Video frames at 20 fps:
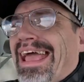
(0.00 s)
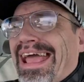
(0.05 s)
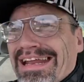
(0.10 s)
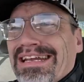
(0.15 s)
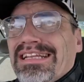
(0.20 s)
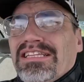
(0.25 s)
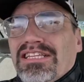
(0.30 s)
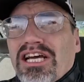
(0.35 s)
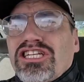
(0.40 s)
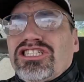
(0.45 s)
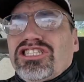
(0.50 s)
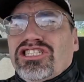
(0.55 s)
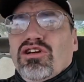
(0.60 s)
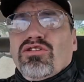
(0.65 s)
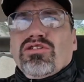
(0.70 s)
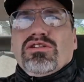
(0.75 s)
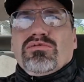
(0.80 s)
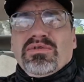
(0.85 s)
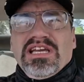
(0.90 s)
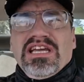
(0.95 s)
and it does
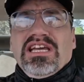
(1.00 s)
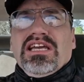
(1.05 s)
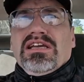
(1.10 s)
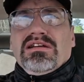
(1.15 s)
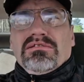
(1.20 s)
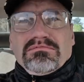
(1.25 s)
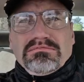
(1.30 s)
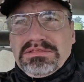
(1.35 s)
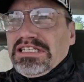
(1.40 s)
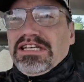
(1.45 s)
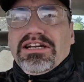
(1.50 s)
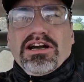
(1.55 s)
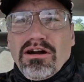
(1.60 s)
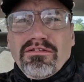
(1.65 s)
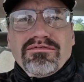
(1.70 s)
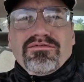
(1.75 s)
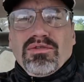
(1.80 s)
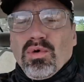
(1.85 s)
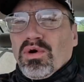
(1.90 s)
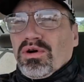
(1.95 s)
show that we did
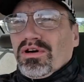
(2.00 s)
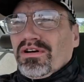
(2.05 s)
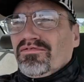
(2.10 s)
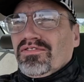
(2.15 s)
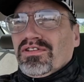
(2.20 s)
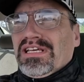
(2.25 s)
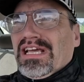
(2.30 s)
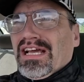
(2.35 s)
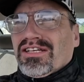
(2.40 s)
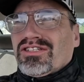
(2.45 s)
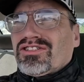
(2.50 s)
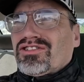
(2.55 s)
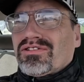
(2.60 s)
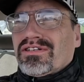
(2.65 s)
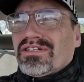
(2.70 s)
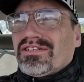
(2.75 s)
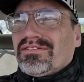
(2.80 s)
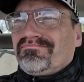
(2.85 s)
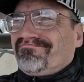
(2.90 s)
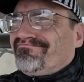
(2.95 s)
our four for the
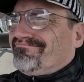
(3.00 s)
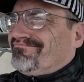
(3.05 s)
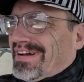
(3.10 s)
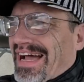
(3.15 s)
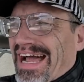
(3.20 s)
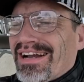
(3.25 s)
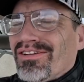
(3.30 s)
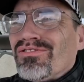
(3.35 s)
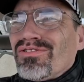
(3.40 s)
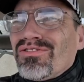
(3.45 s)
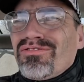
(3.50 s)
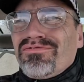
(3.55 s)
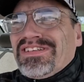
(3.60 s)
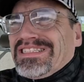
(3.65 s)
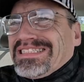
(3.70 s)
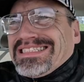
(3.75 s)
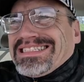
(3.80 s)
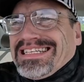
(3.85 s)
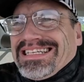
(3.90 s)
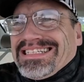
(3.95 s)
extra, I don't know if
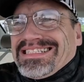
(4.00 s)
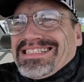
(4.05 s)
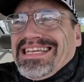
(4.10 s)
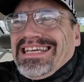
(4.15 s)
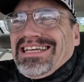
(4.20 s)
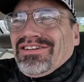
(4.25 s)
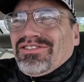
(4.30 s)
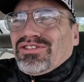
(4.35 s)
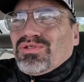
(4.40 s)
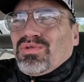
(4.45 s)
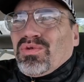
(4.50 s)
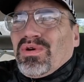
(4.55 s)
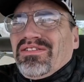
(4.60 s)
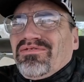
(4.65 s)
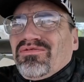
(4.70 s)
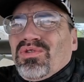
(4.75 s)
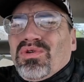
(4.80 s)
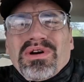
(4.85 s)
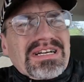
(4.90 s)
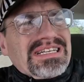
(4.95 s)
it's 16 or
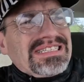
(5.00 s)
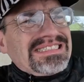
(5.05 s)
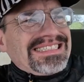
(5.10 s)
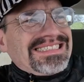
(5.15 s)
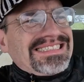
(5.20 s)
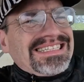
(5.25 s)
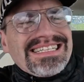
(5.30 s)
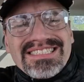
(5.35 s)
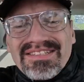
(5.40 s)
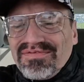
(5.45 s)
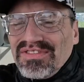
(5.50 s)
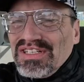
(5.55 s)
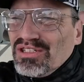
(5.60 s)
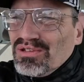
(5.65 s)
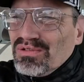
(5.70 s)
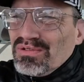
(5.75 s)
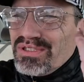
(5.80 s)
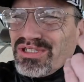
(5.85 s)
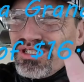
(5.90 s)
24, because it says if you do